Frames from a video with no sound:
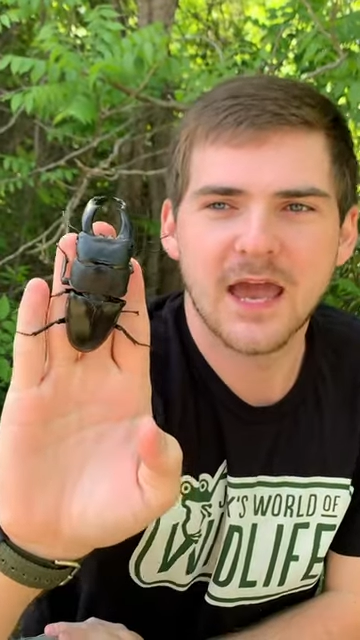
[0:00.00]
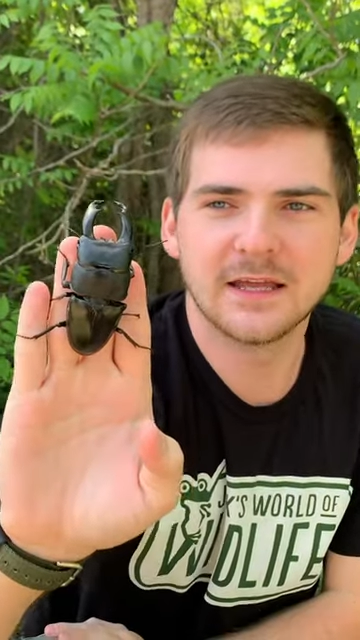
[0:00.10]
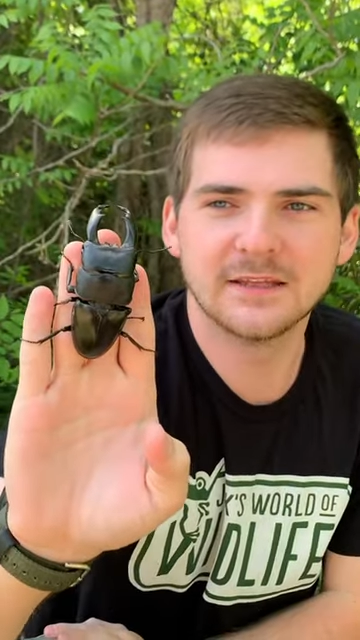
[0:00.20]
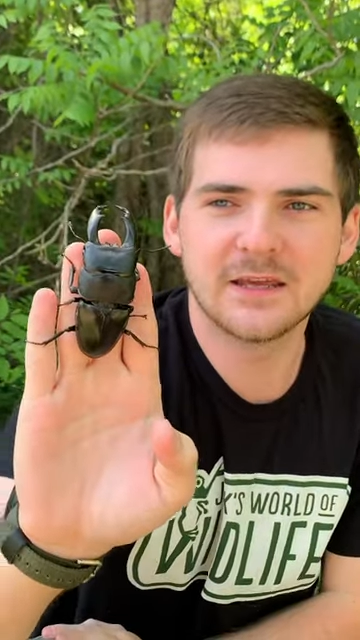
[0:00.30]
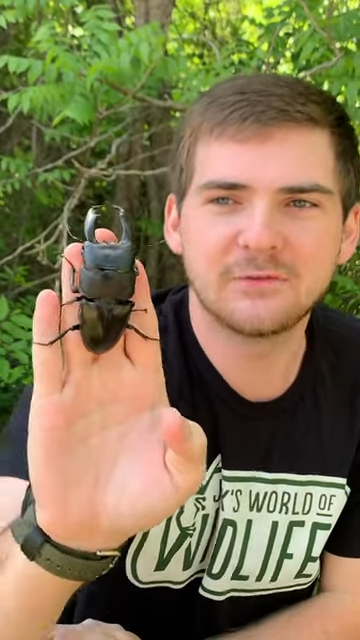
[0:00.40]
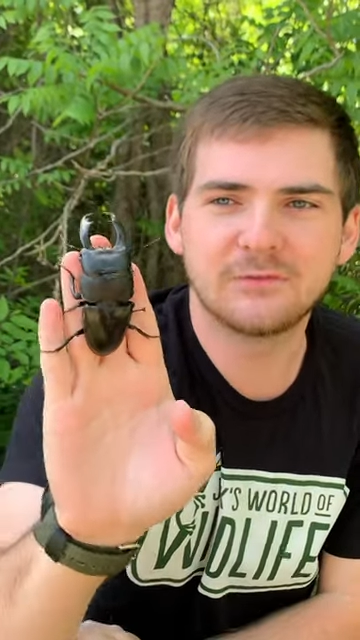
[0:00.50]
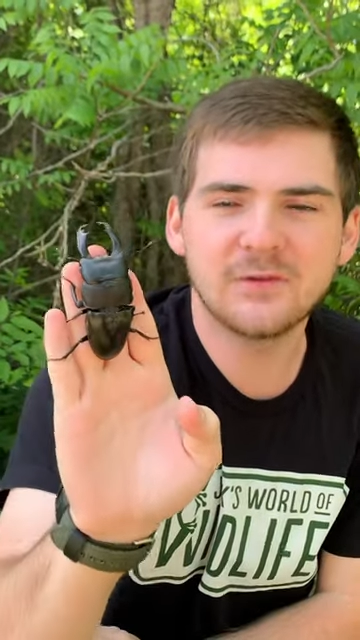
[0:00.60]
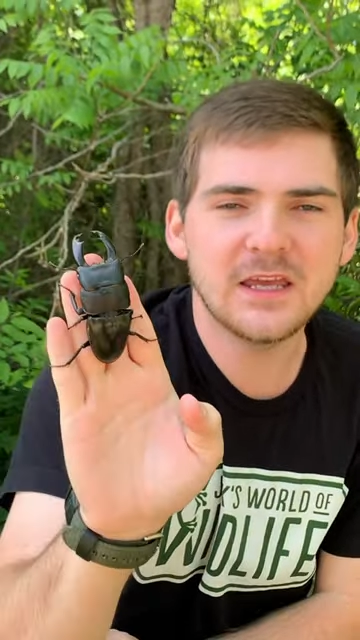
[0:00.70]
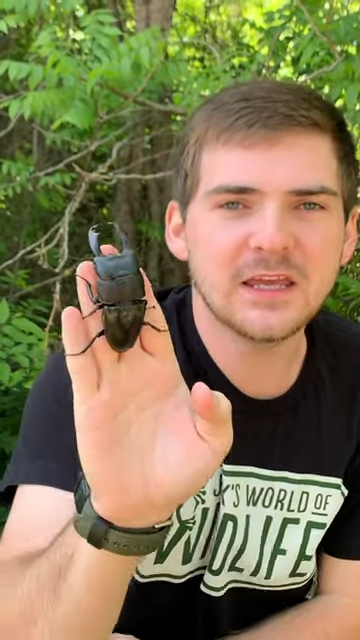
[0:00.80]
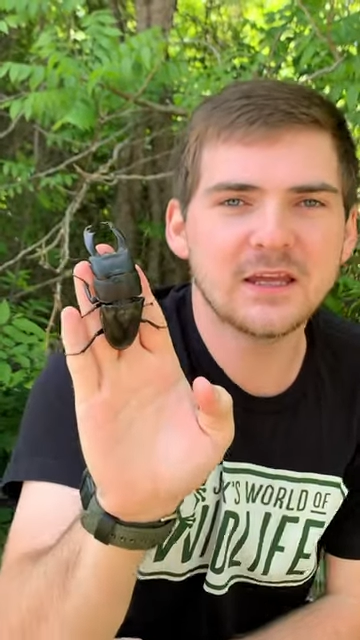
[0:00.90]
and they
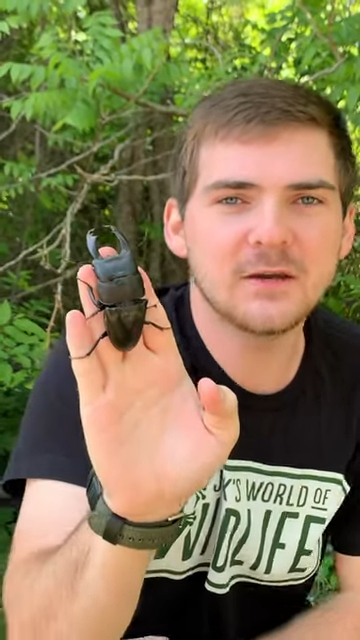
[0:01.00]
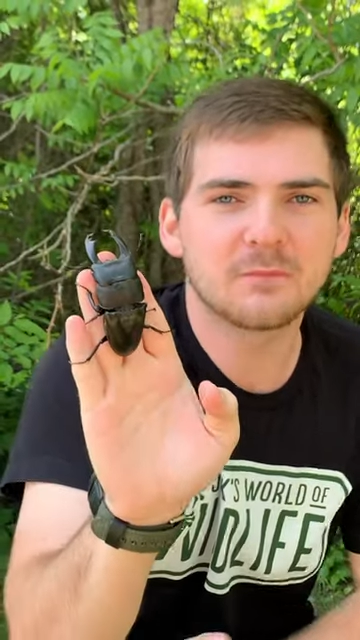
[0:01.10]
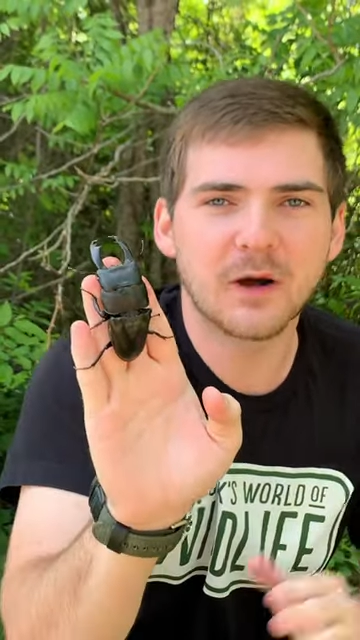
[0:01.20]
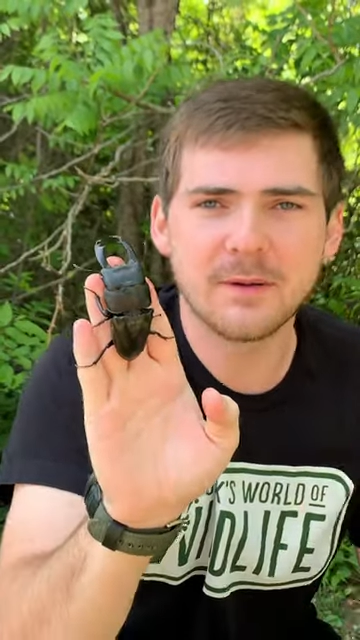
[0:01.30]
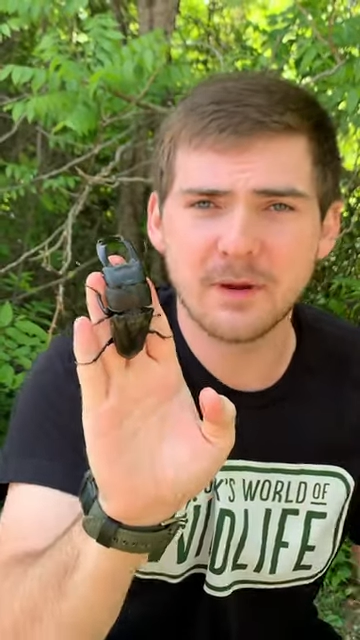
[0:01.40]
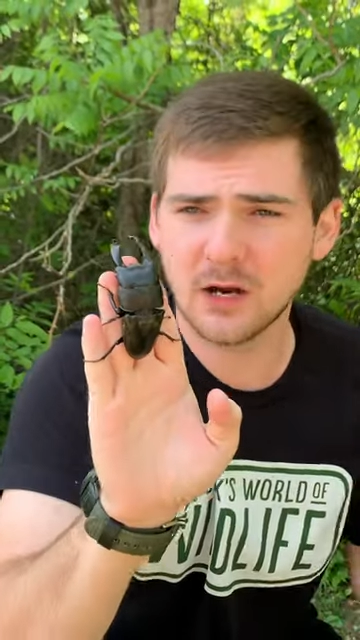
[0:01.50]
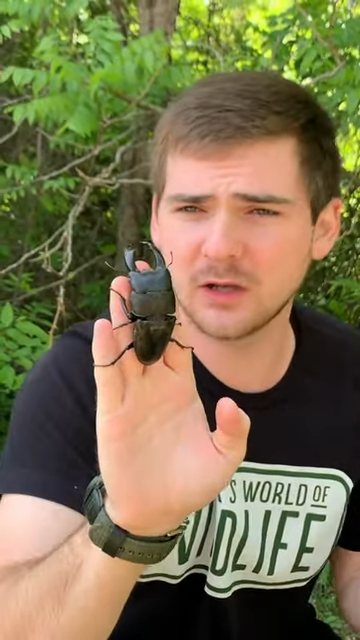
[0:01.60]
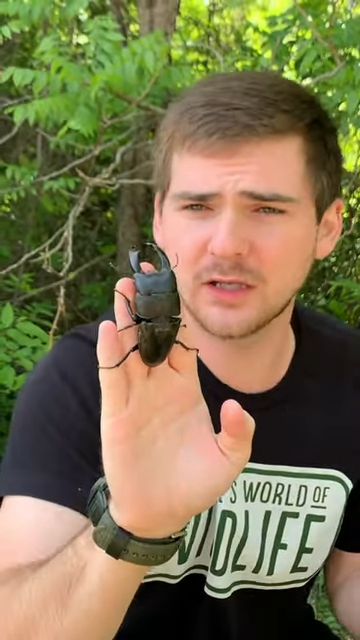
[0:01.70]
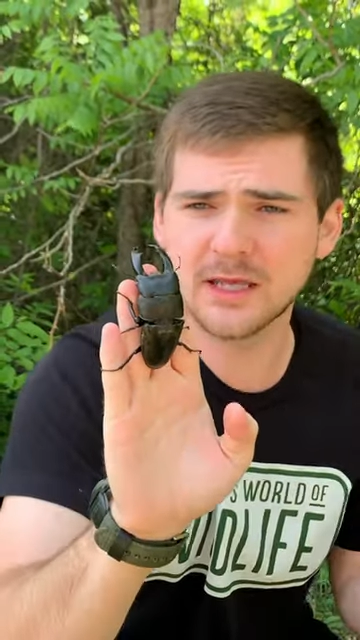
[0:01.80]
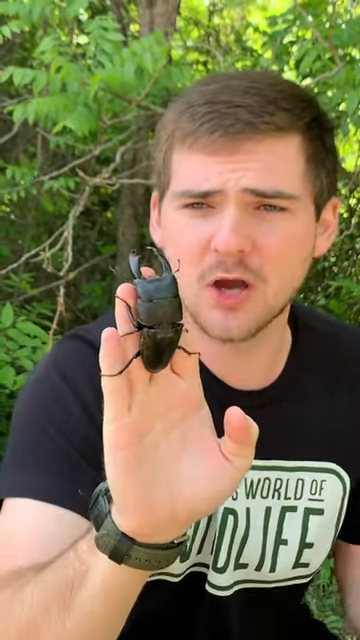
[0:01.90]
feed
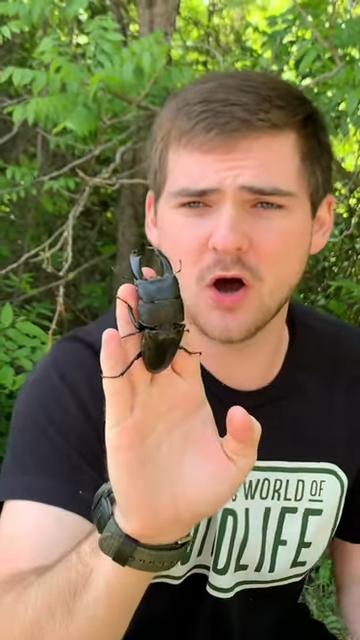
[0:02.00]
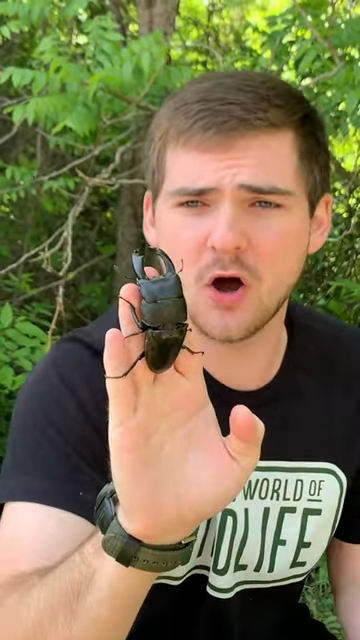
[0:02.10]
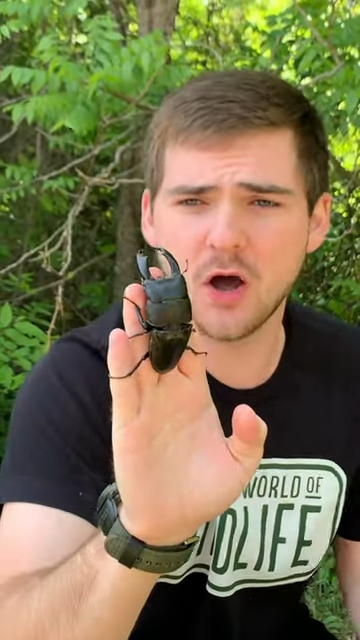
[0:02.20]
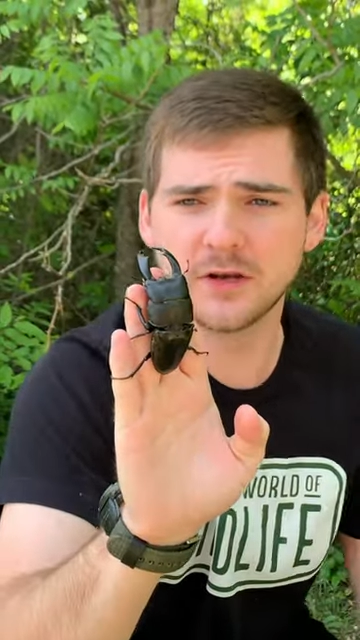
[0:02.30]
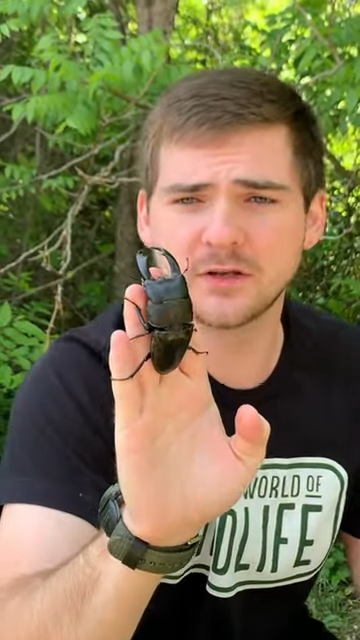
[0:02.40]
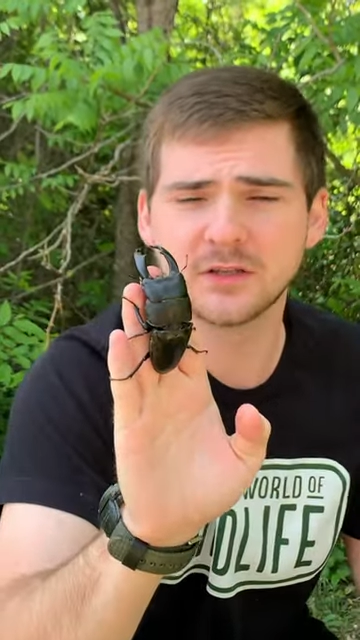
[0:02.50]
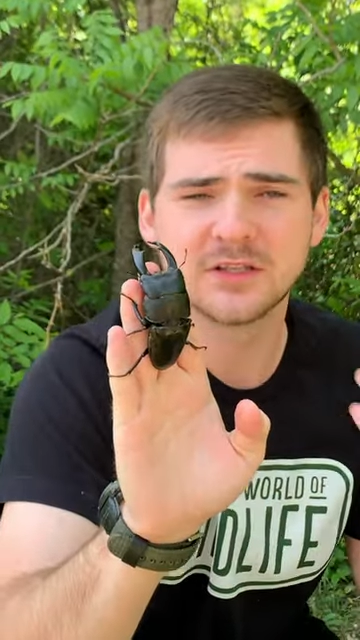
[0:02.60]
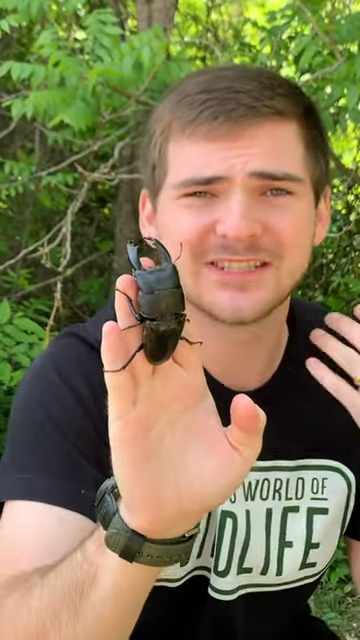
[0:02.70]
primarily on